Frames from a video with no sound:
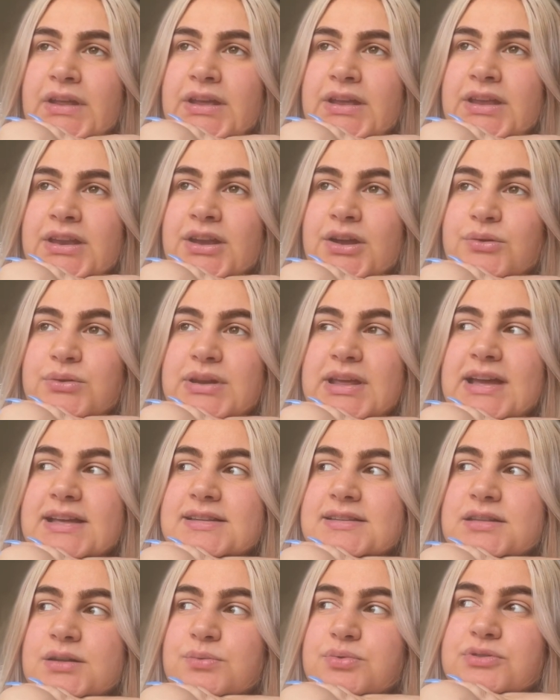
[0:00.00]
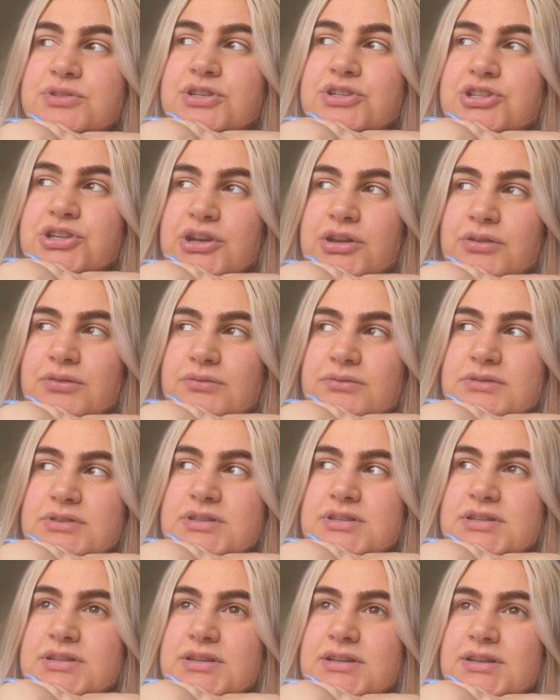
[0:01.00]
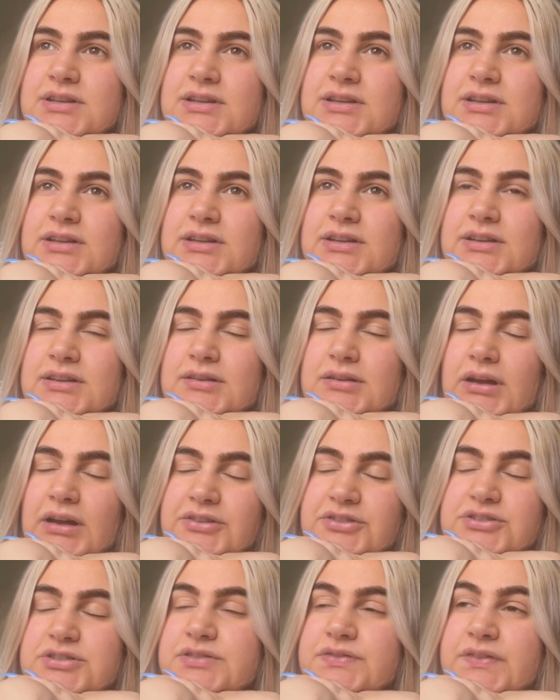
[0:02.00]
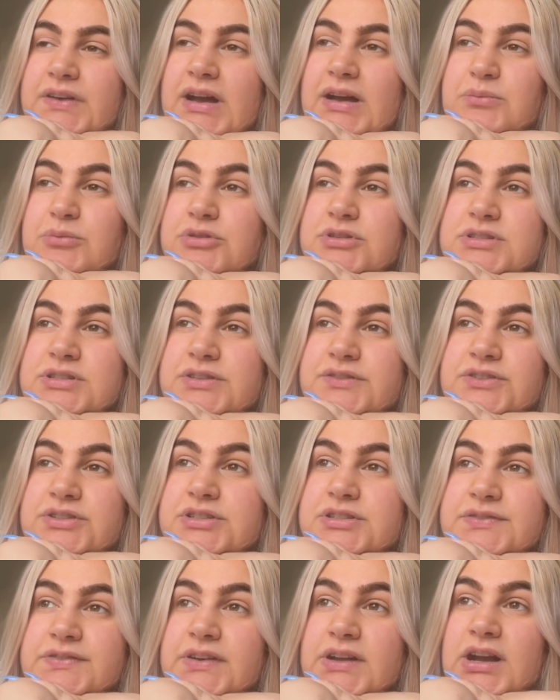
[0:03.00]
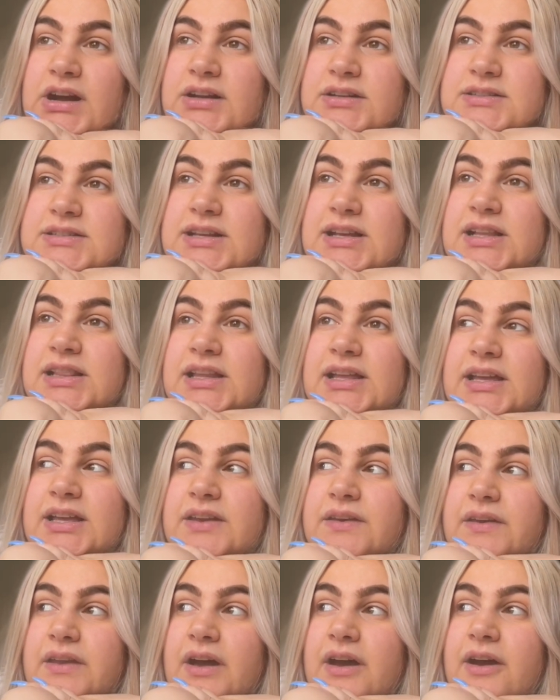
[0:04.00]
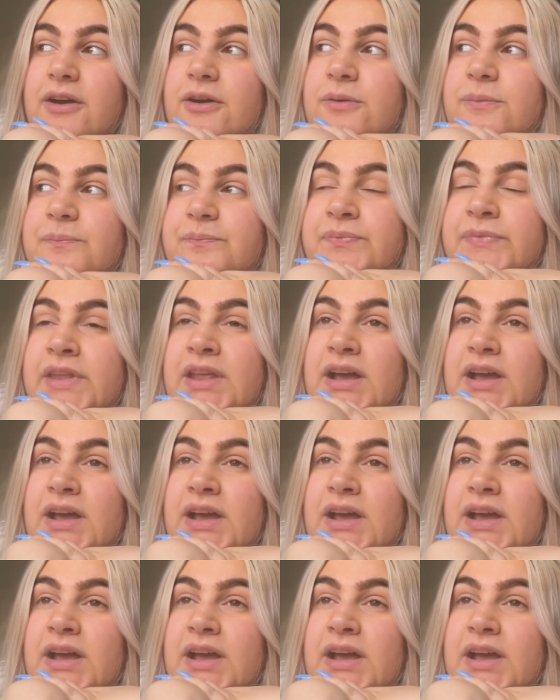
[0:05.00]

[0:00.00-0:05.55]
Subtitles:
know, when you get substitutes, I must have just forgot to click no.